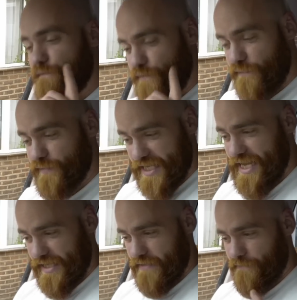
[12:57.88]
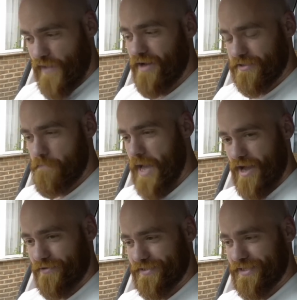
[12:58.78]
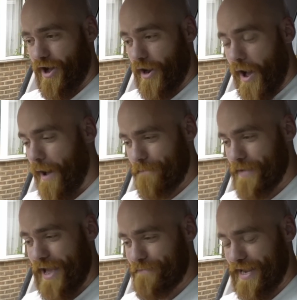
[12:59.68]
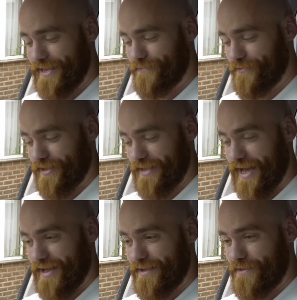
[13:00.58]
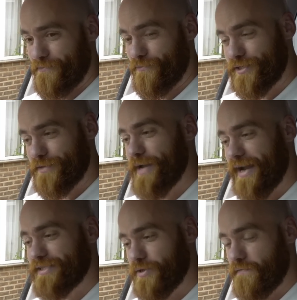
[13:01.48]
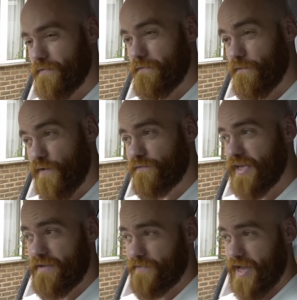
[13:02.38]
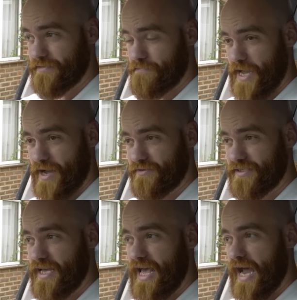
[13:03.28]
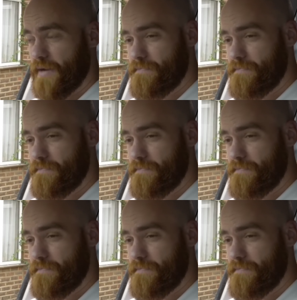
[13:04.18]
£15,000. I can't pay a penny more than that. Would you be able to do it for me for £15,000 and a